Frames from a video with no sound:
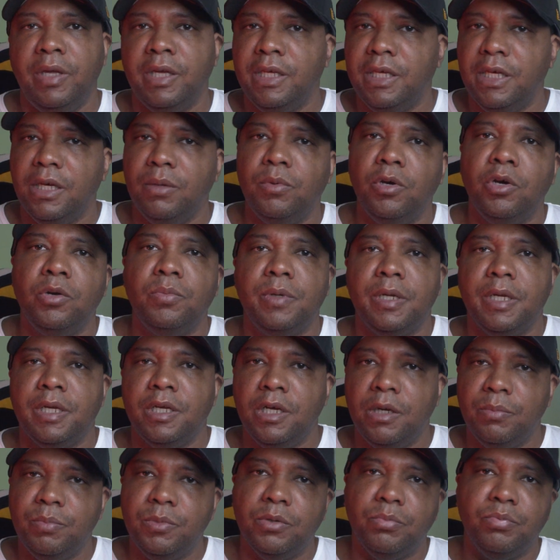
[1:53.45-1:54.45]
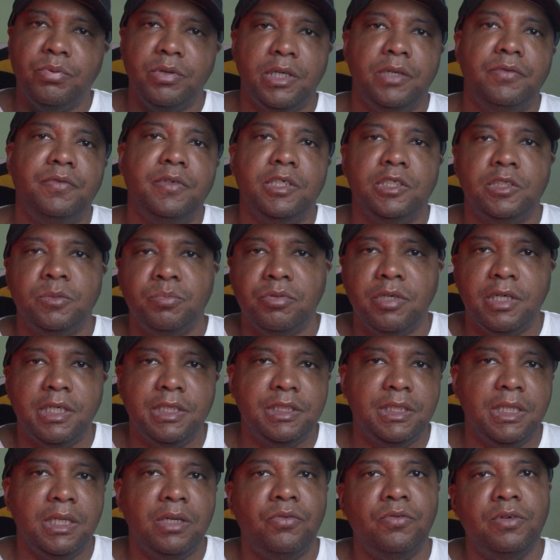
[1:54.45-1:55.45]
It kept opening up the previous
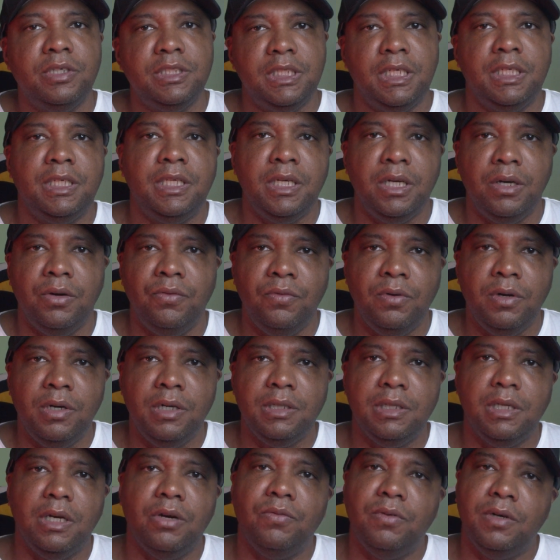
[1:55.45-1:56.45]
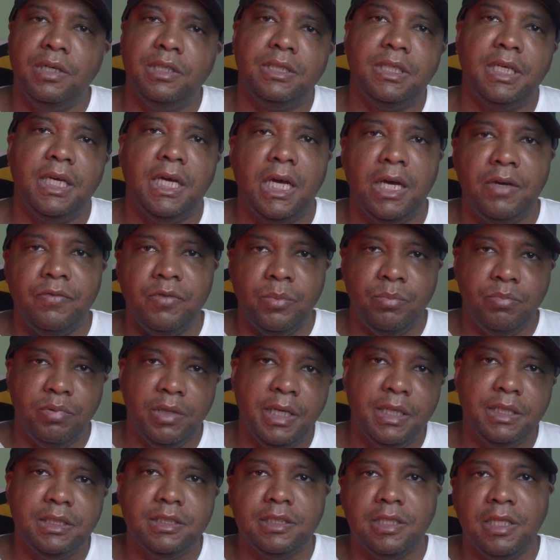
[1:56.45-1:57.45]
project, which I didn't want. I wanted to have a
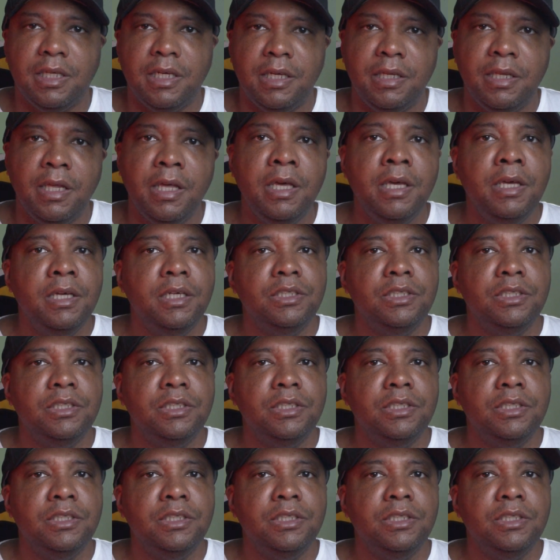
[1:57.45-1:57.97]
blank slate.